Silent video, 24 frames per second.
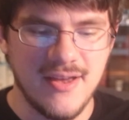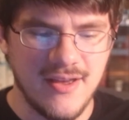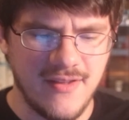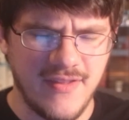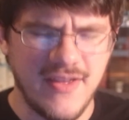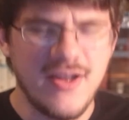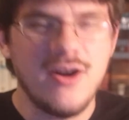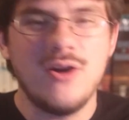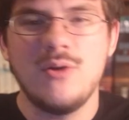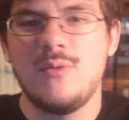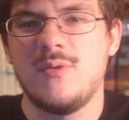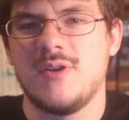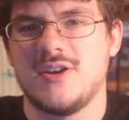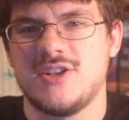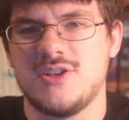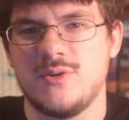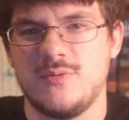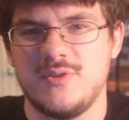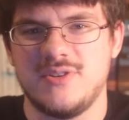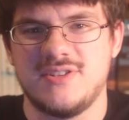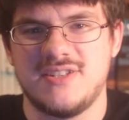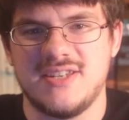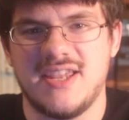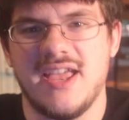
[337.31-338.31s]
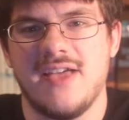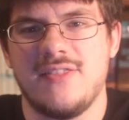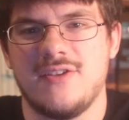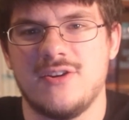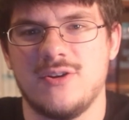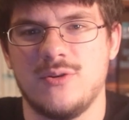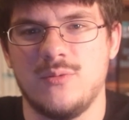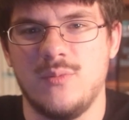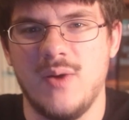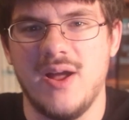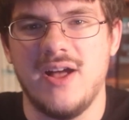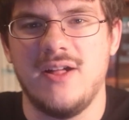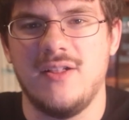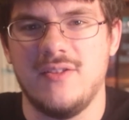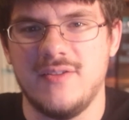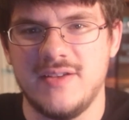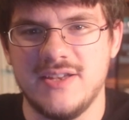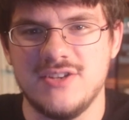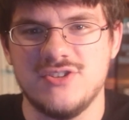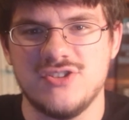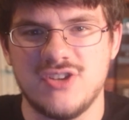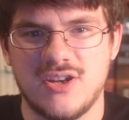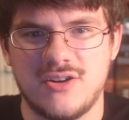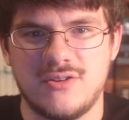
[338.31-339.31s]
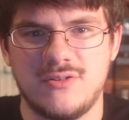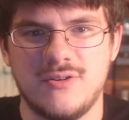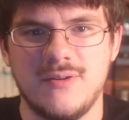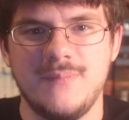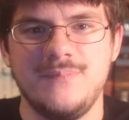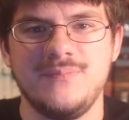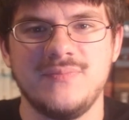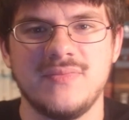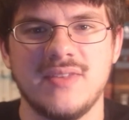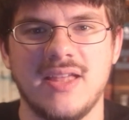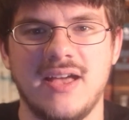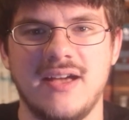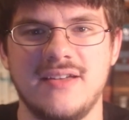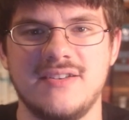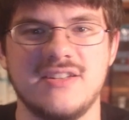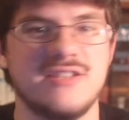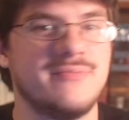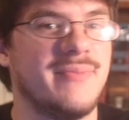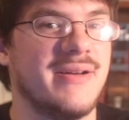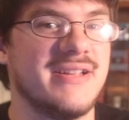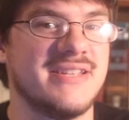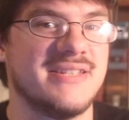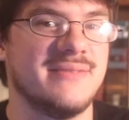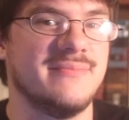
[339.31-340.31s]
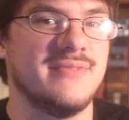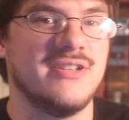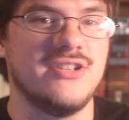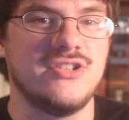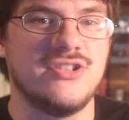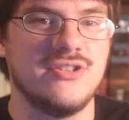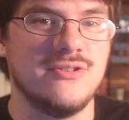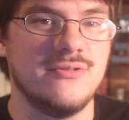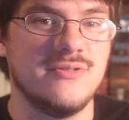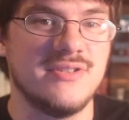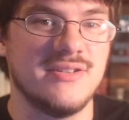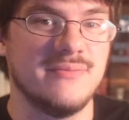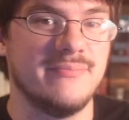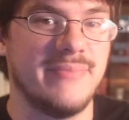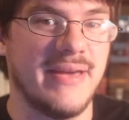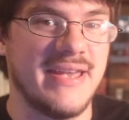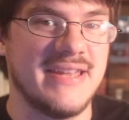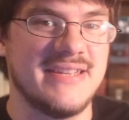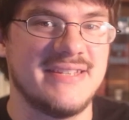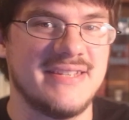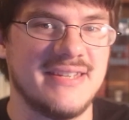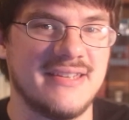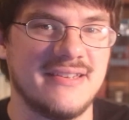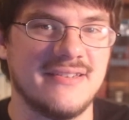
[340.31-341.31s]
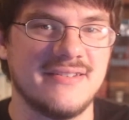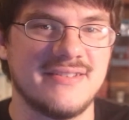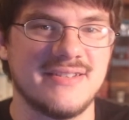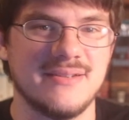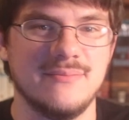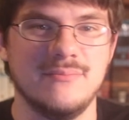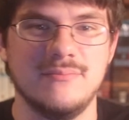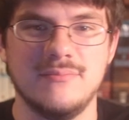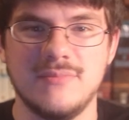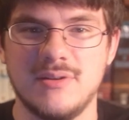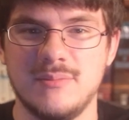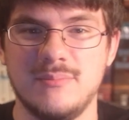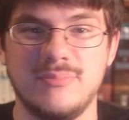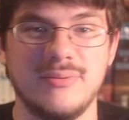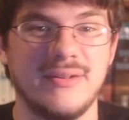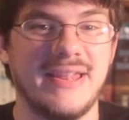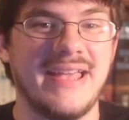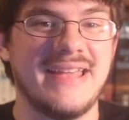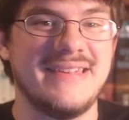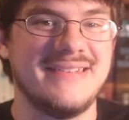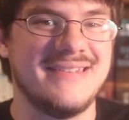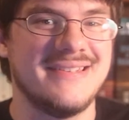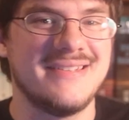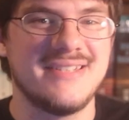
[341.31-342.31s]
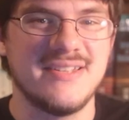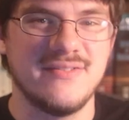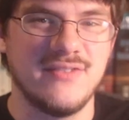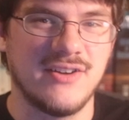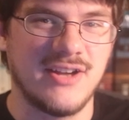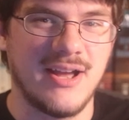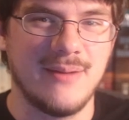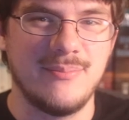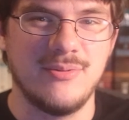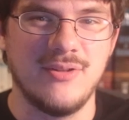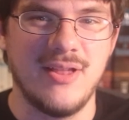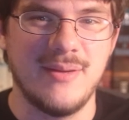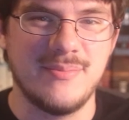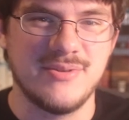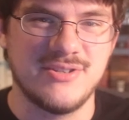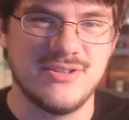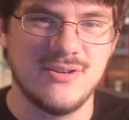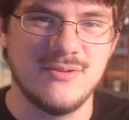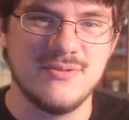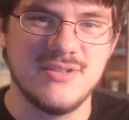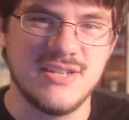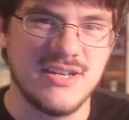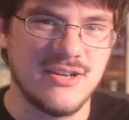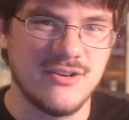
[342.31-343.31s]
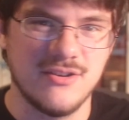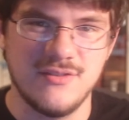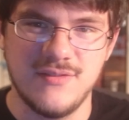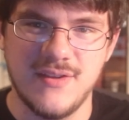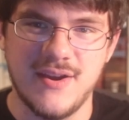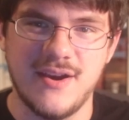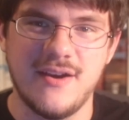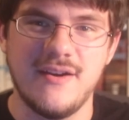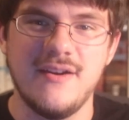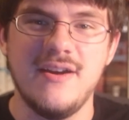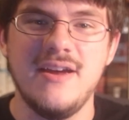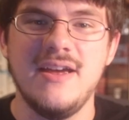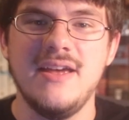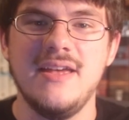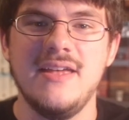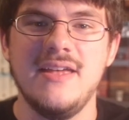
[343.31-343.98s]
They all worked together well in general, despite some issues in pacing, some blandness of a couple episodes here or there,